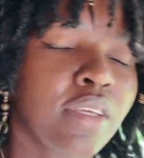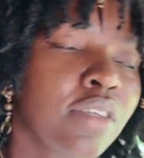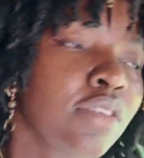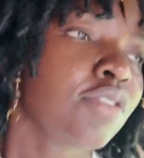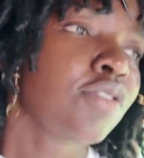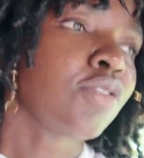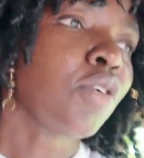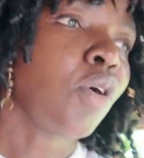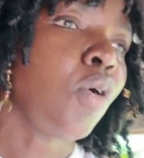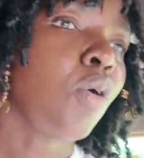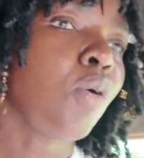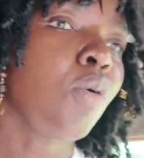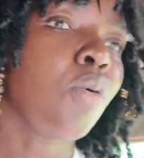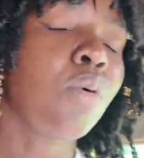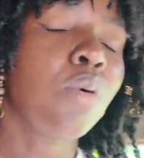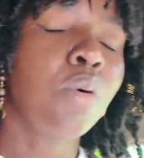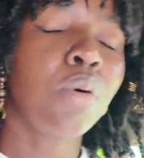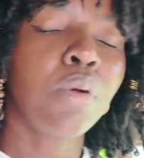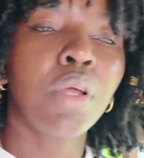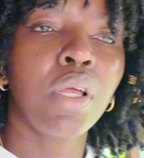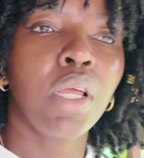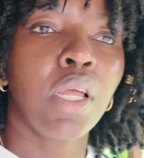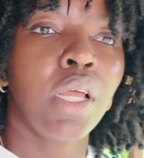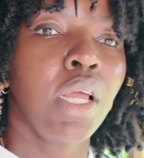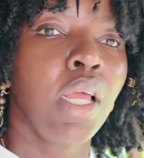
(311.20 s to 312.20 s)
So
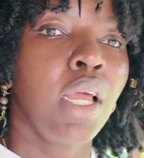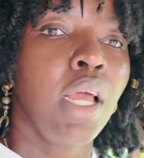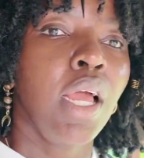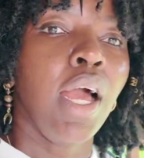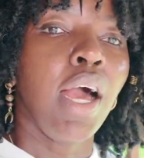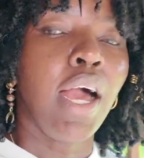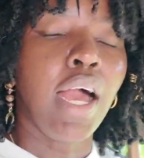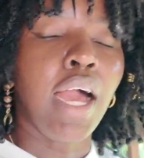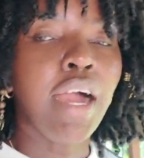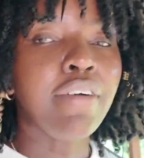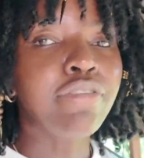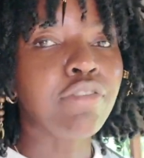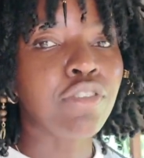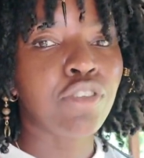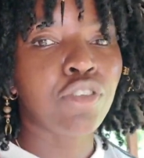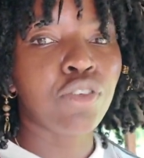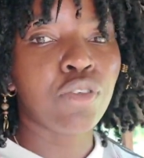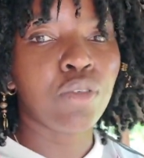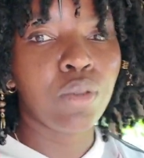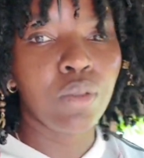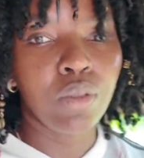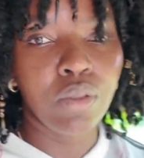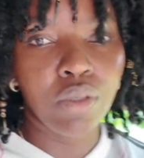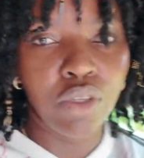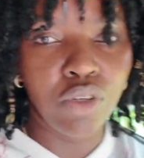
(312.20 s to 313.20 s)
I have
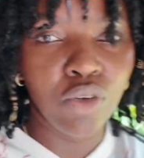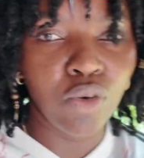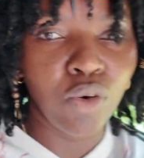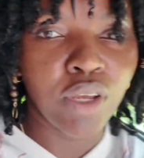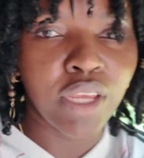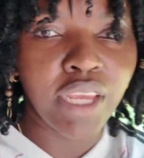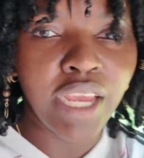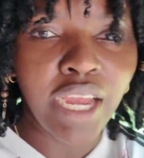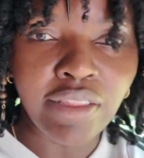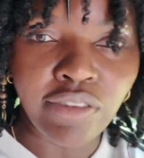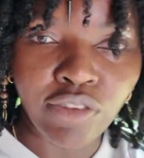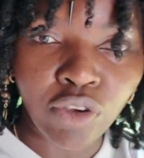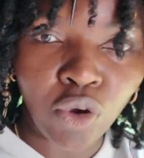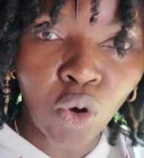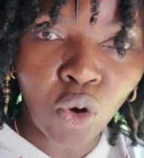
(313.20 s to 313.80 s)
to, get